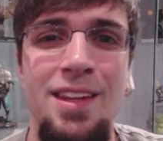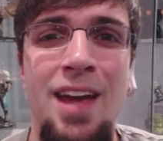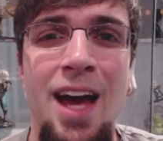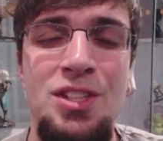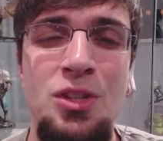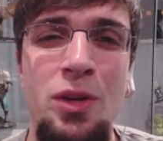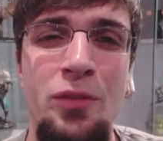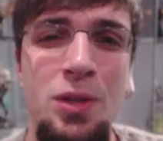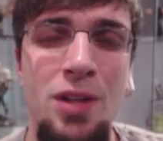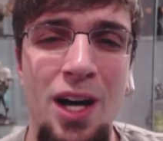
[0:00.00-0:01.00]
How's it going
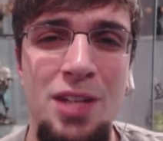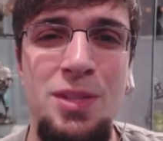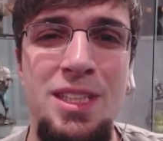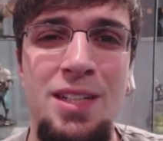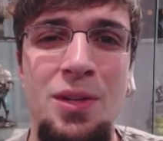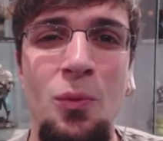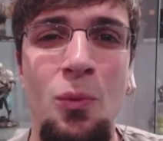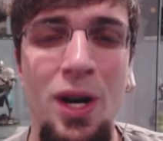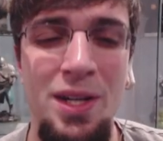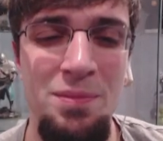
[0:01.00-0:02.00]
everyone? Octopus here
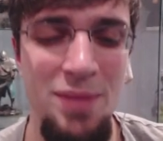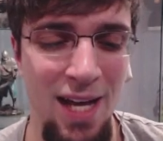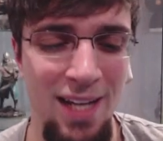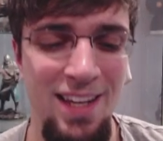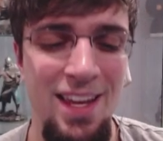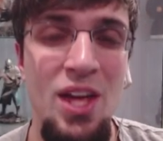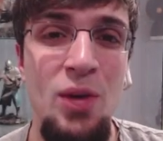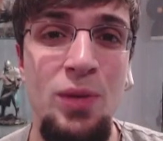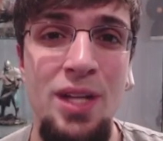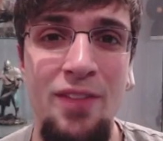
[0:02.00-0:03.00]
and welcome back.
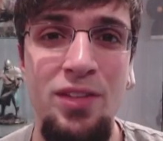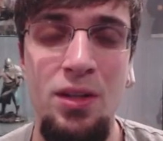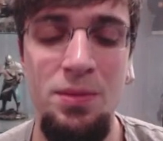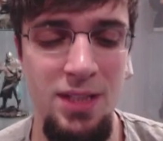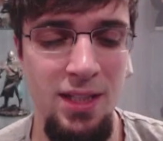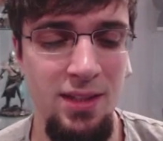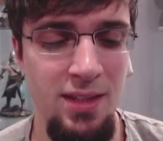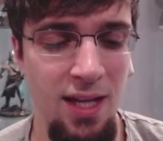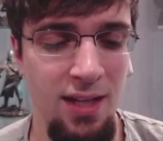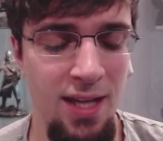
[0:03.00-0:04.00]
We have an
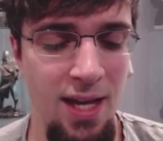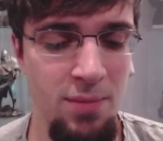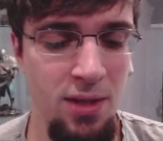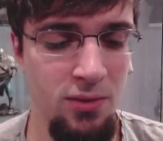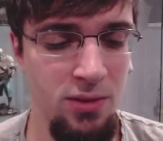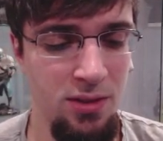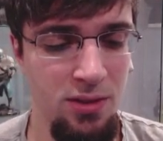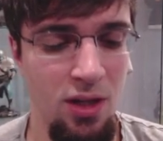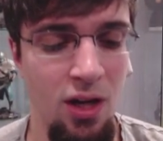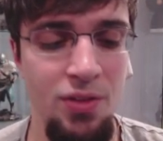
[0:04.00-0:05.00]
update that came out
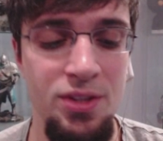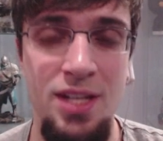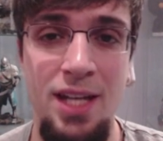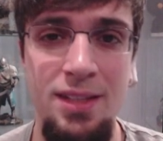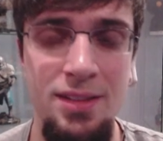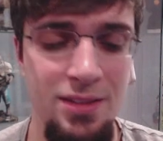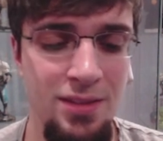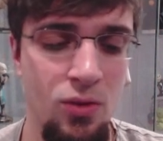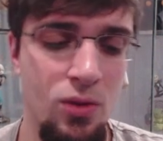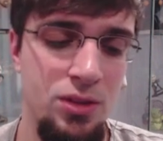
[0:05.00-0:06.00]
on the 2nd,
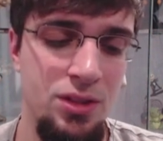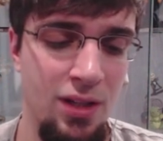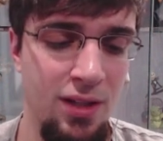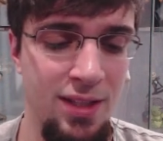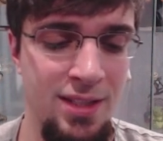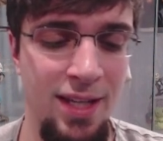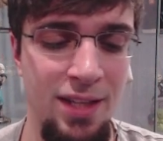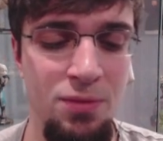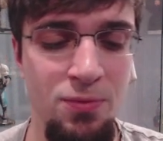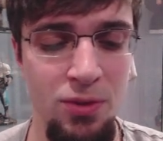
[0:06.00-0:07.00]
or sorry not the
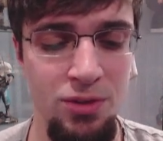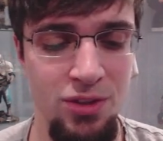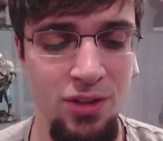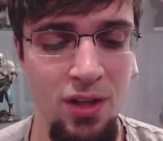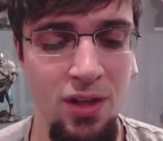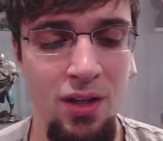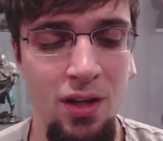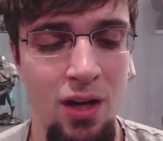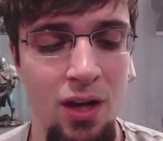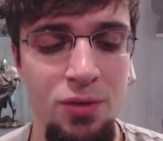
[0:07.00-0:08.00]
2nd, the 1st.
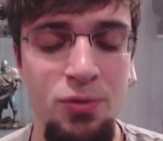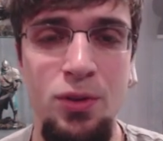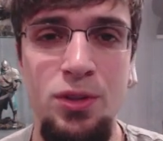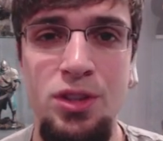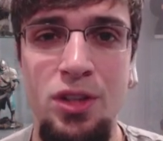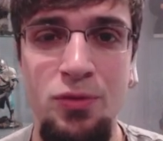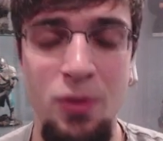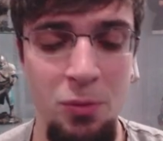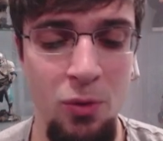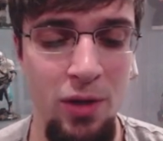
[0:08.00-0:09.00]
On the 1st of
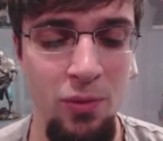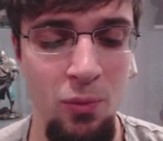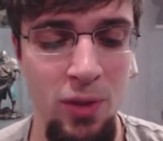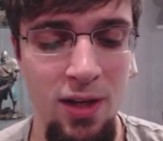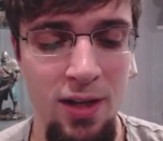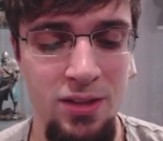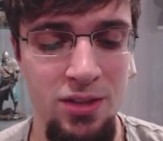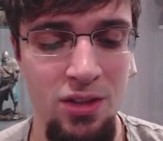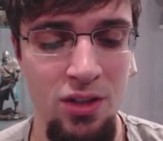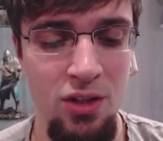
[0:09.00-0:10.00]
February we
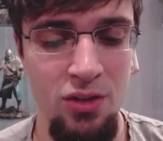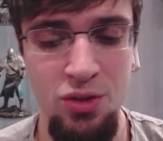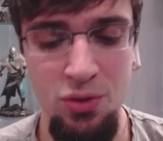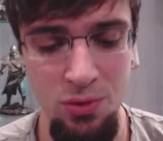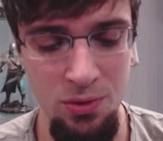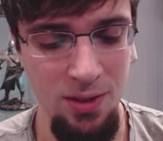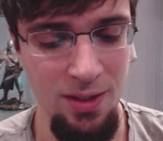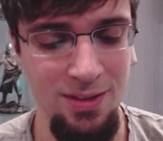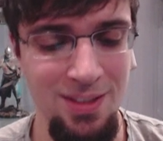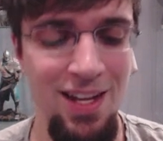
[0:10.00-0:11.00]
got two new
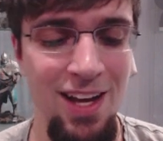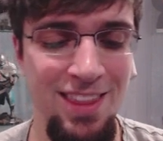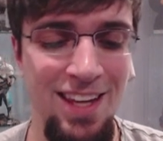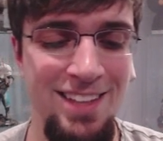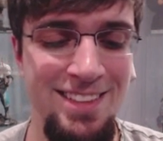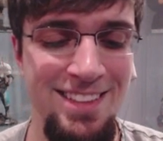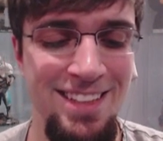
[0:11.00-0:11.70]
things, not that,